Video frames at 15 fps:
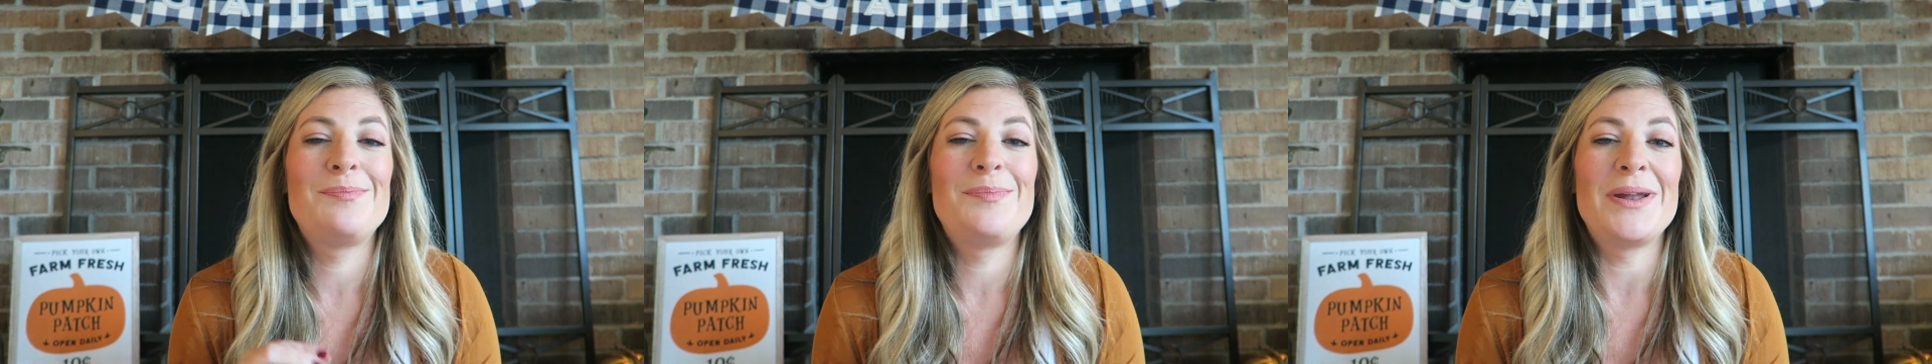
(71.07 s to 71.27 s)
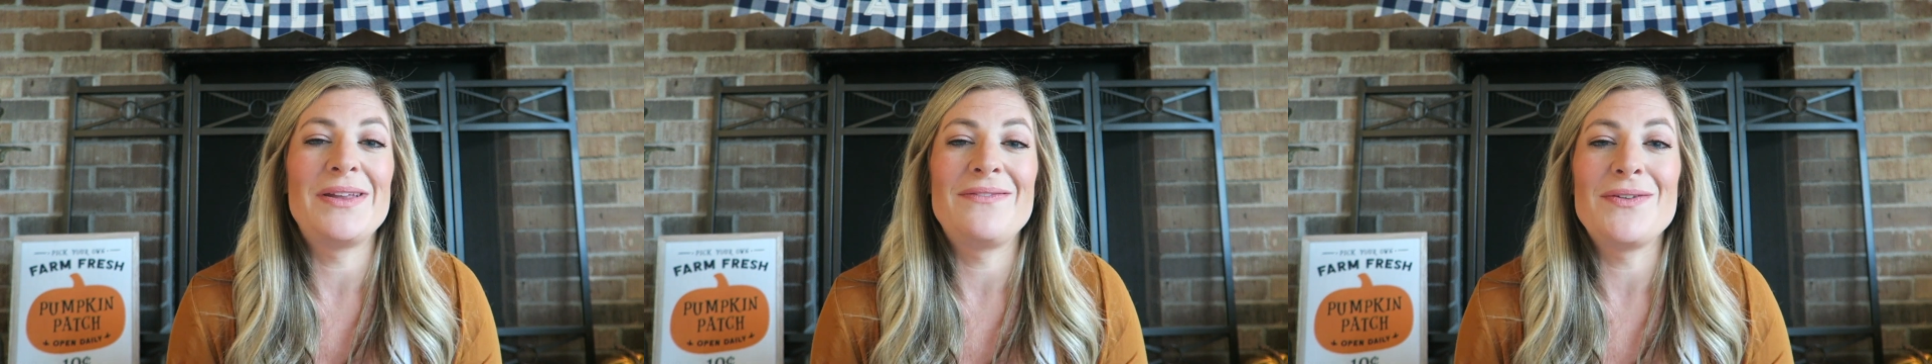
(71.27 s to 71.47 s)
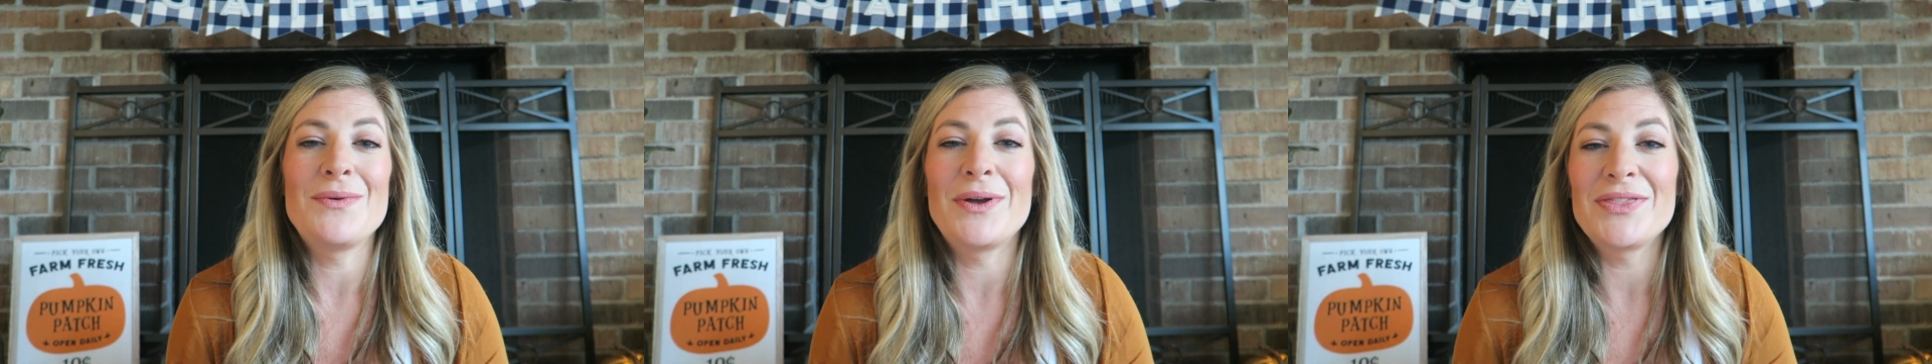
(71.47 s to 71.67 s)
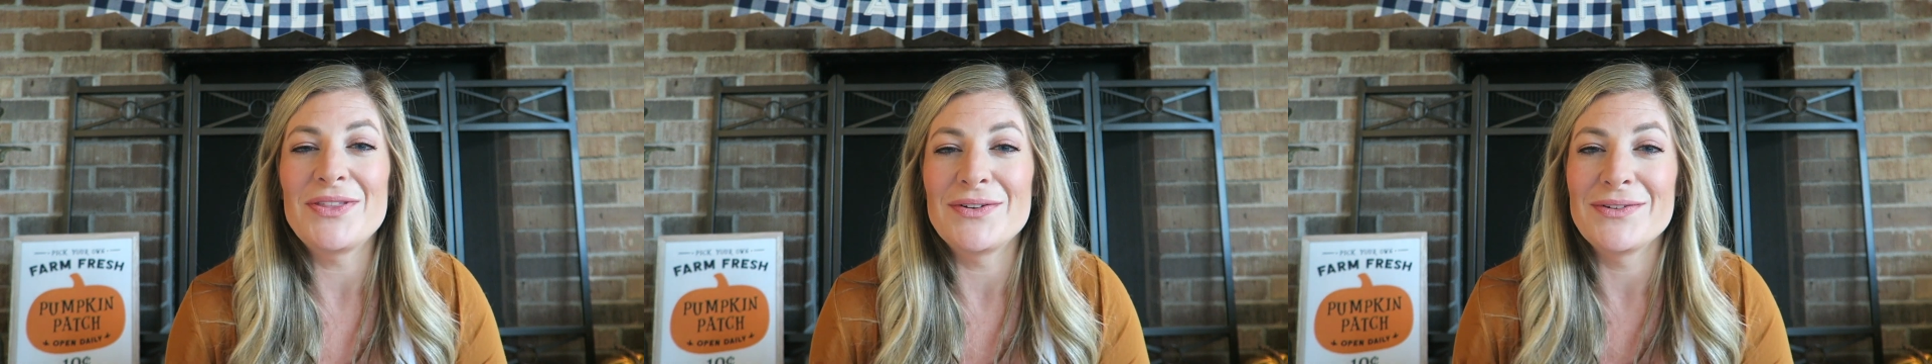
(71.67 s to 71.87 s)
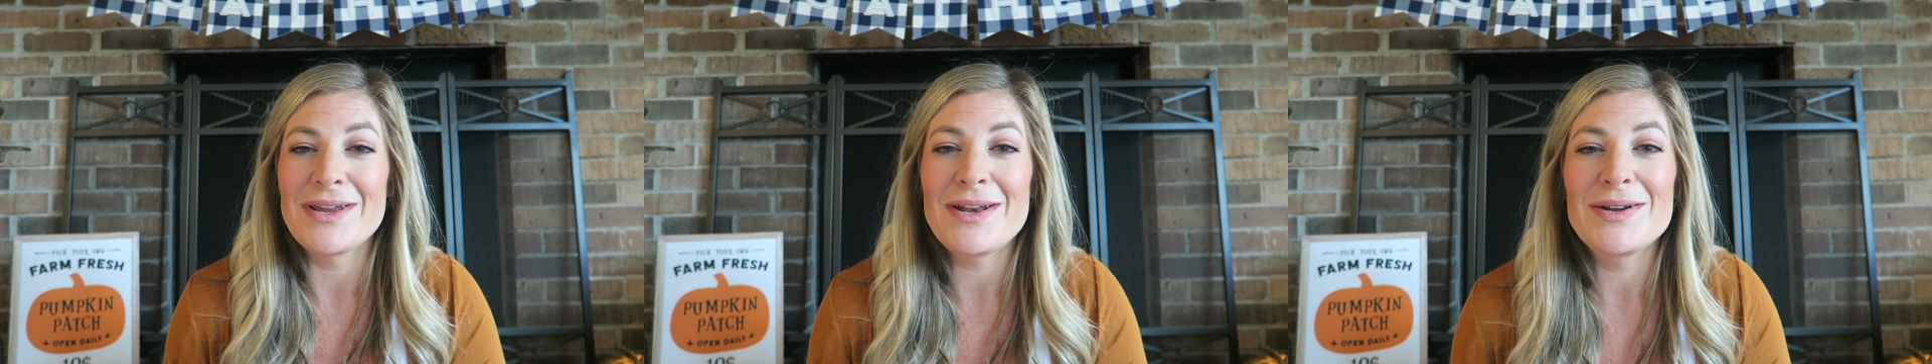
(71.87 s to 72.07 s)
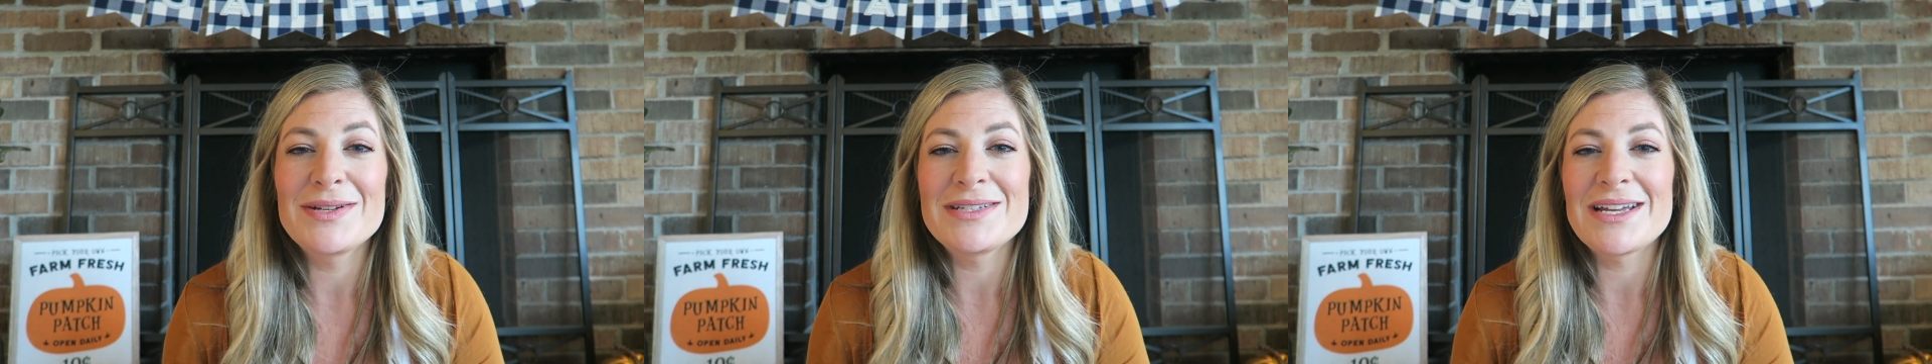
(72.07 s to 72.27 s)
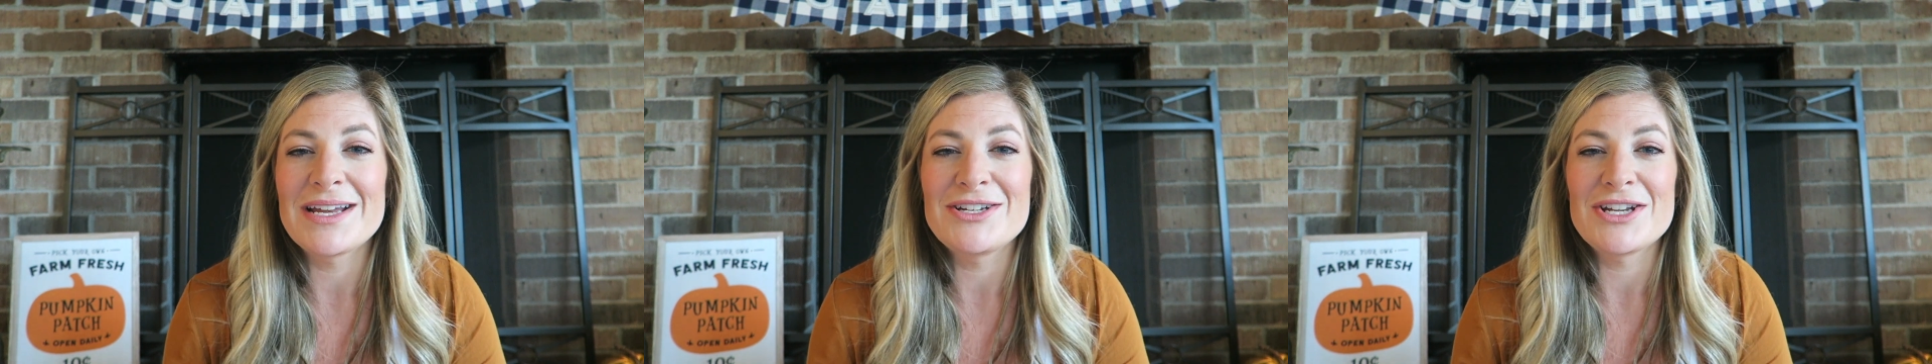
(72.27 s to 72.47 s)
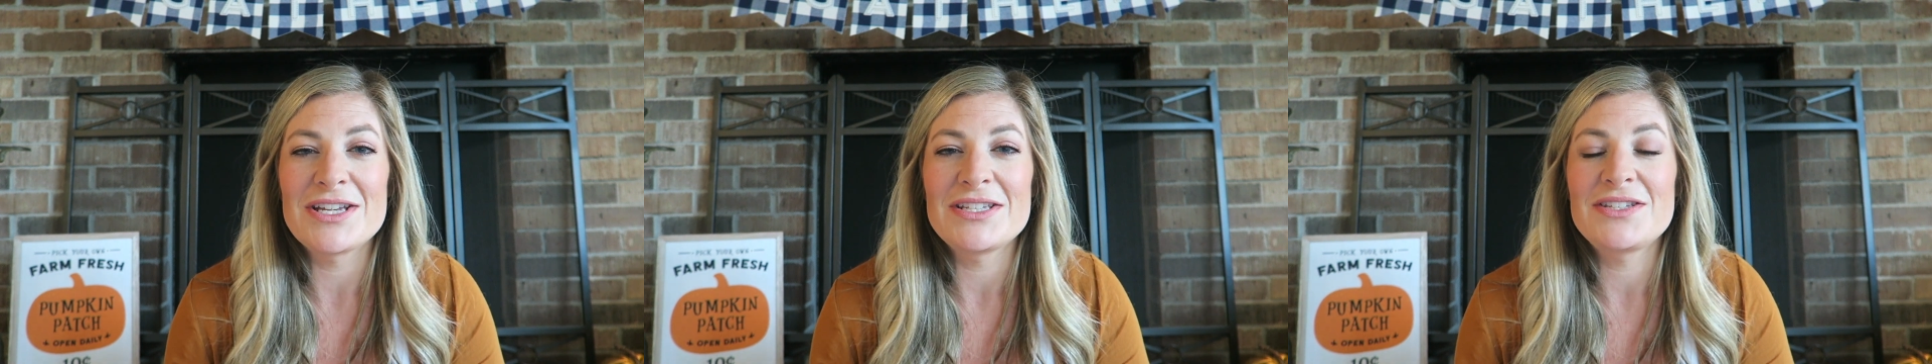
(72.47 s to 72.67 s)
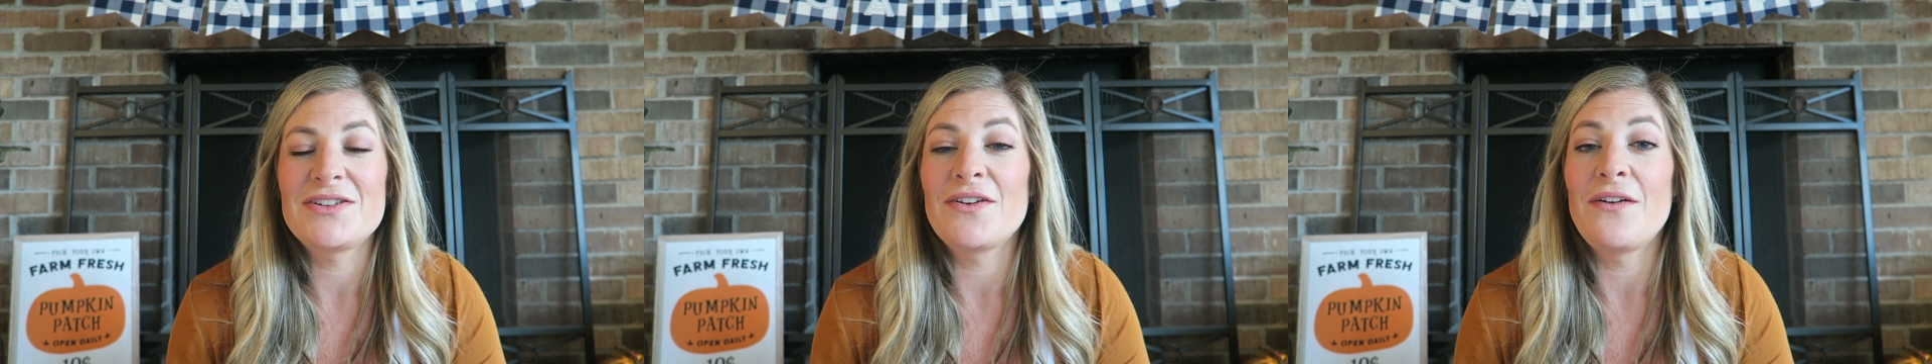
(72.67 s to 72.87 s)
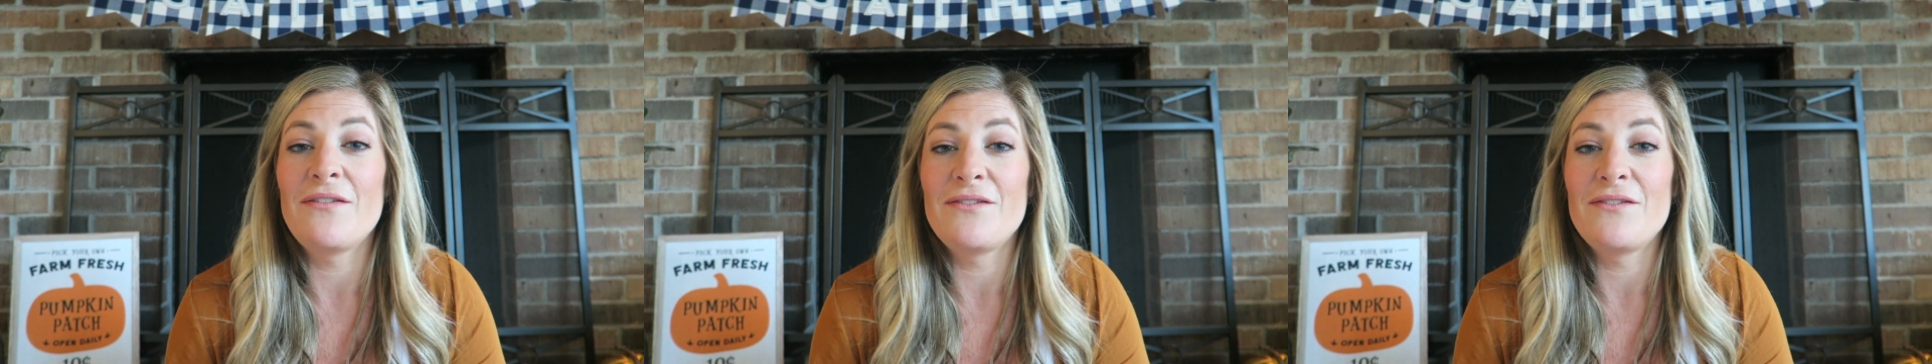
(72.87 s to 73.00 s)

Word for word: But if you want the Reader's Digest